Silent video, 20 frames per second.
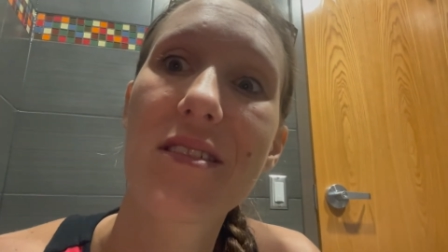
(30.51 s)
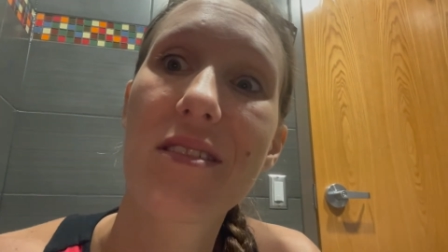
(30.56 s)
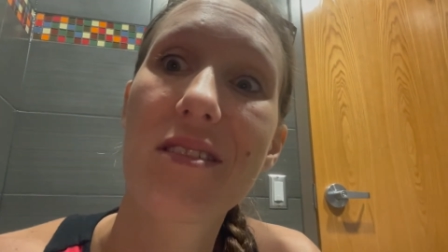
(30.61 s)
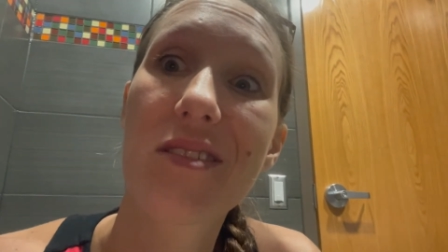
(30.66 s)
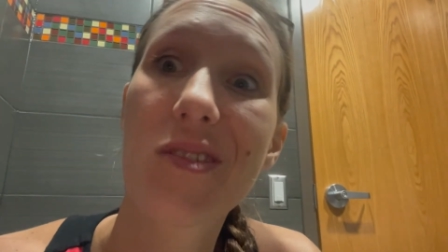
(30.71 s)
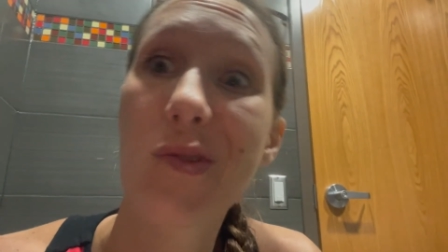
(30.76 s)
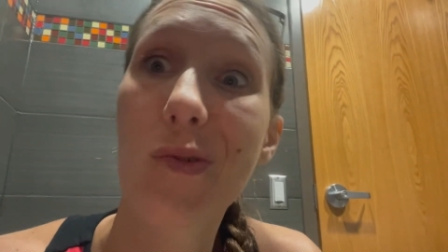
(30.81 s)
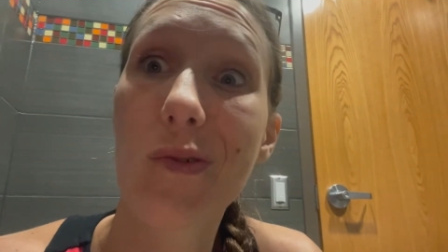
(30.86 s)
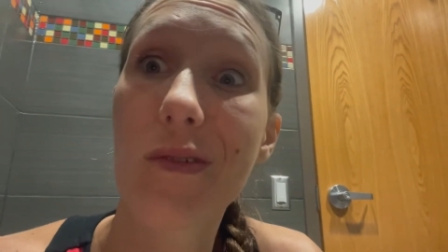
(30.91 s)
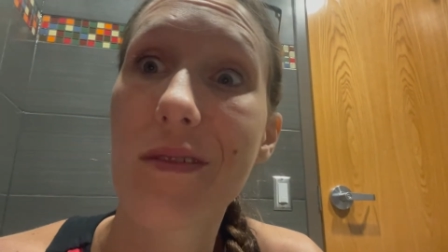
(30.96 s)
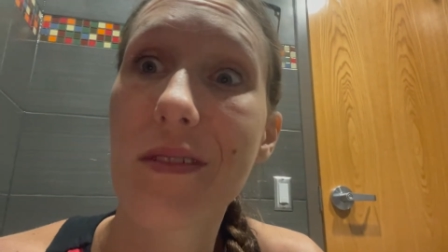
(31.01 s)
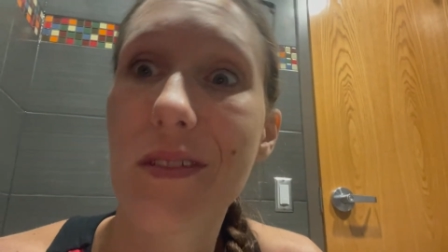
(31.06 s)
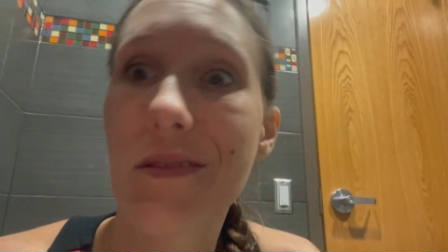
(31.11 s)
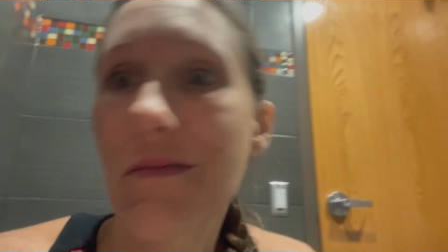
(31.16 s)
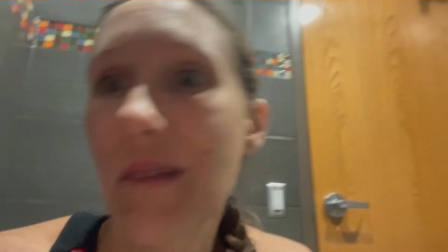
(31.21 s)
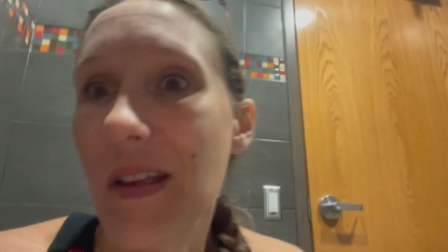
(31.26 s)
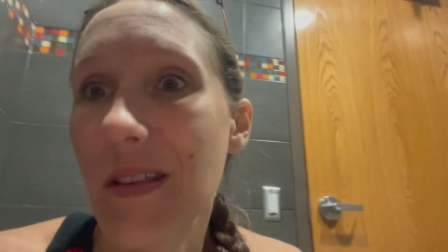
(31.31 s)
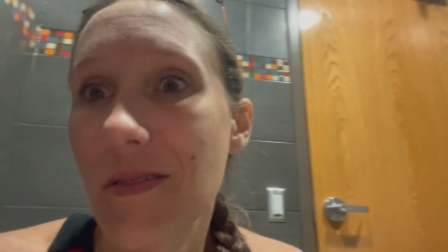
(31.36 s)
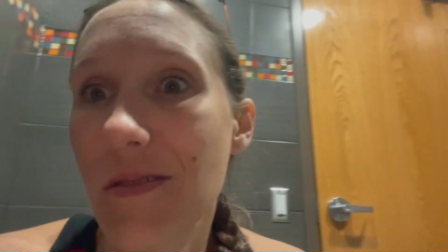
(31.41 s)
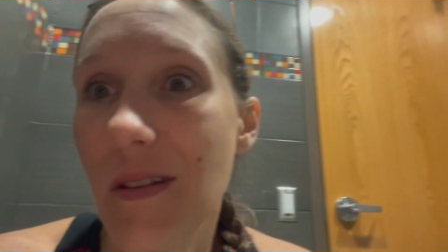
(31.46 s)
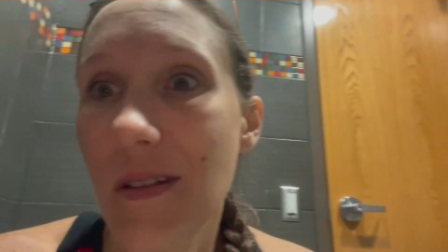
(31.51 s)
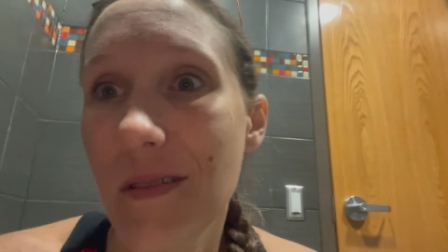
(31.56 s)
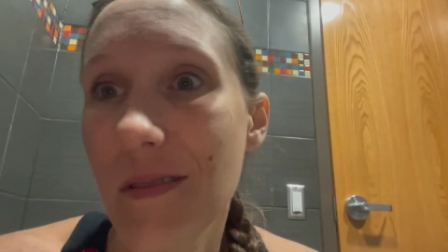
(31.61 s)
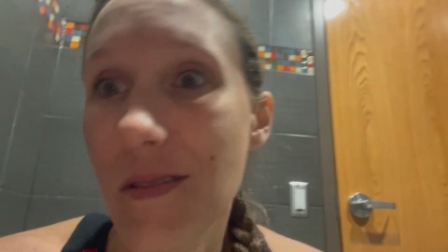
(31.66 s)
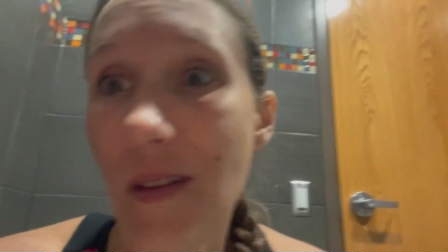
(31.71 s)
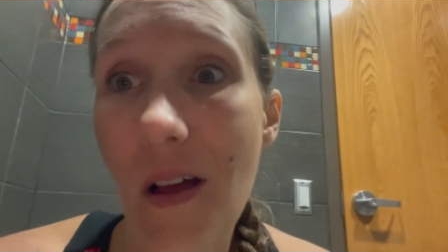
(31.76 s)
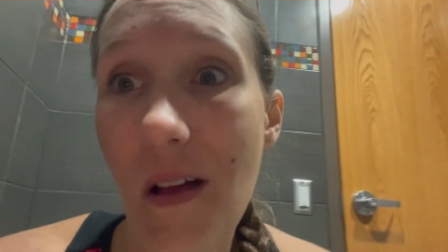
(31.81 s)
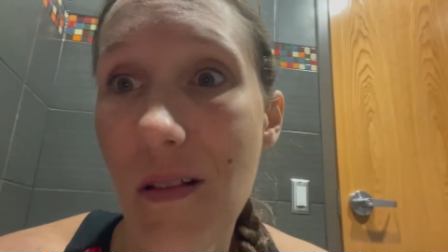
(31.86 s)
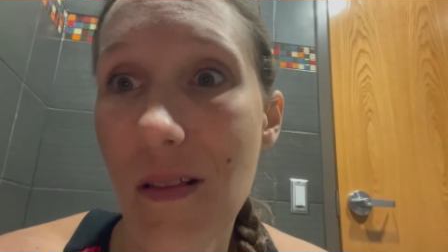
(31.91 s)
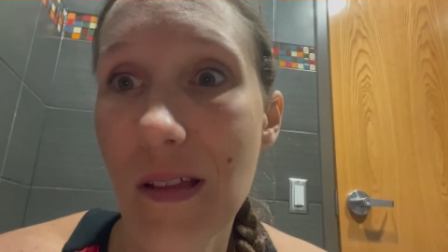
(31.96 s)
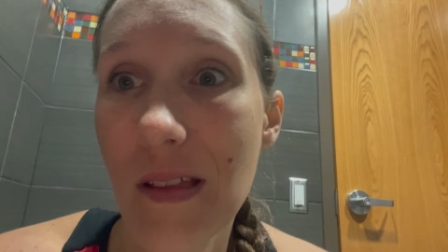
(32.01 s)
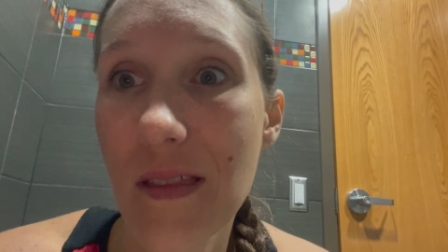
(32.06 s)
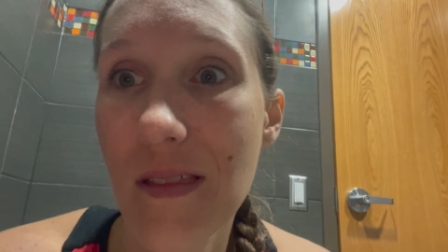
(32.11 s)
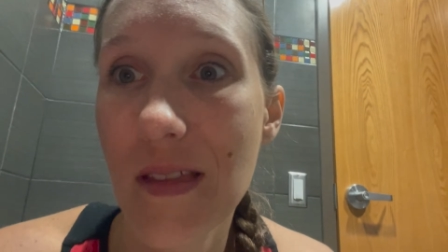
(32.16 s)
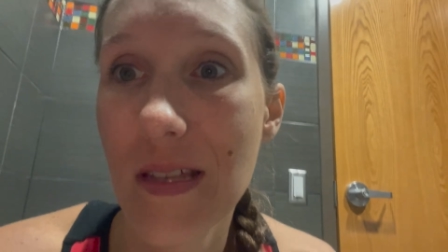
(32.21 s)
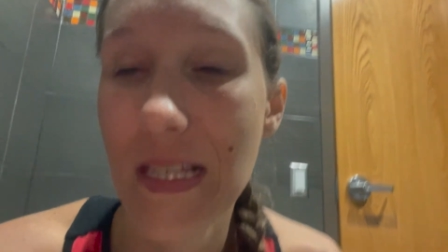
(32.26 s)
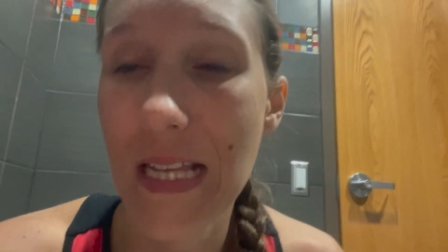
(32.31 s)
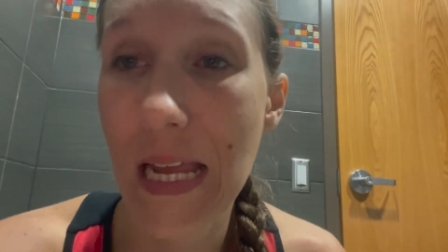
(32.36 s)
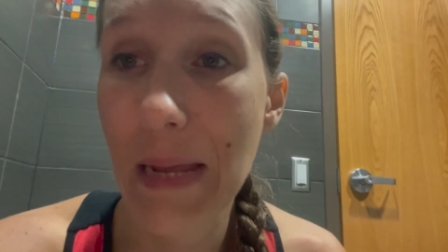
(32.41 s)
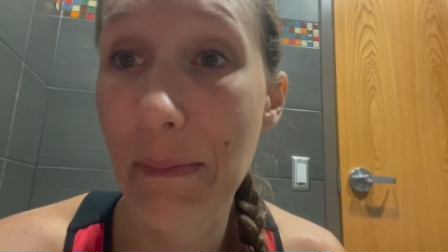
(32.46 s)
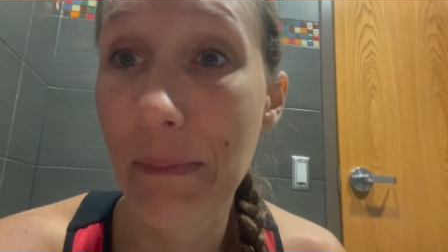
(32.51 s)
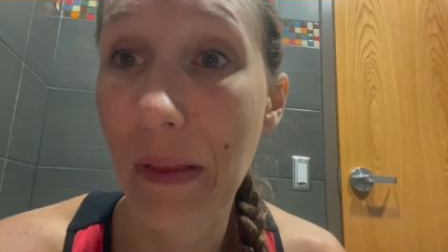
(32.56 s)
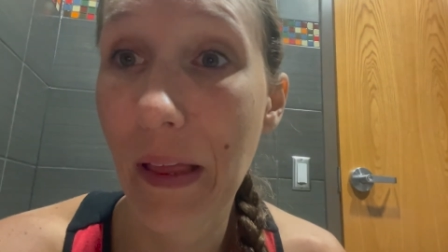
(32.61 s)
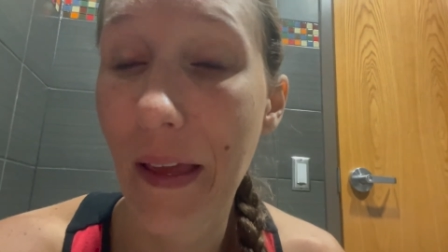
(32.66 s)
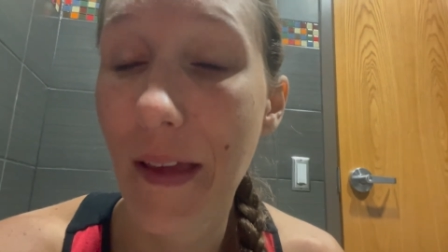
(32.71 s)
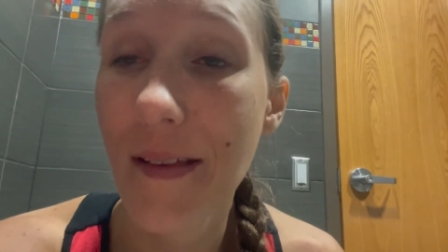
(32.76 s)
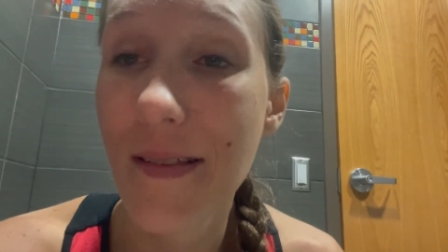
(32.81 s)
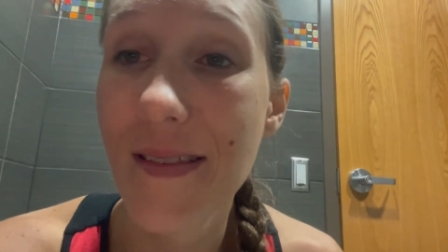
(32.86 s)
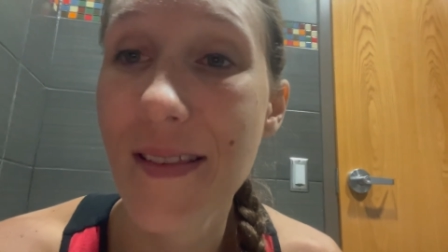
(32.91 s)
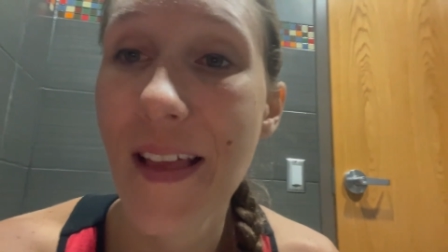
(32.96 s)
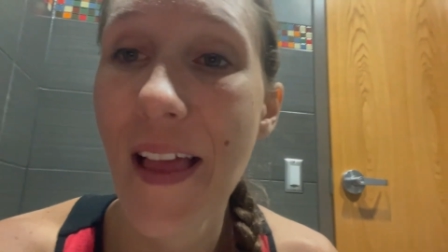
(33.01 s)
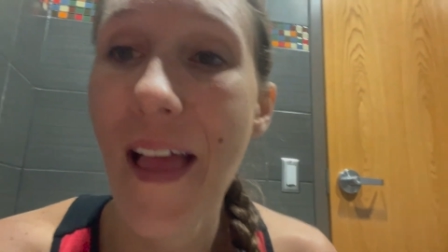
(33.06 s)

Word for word: stores and restaurants all in the same place.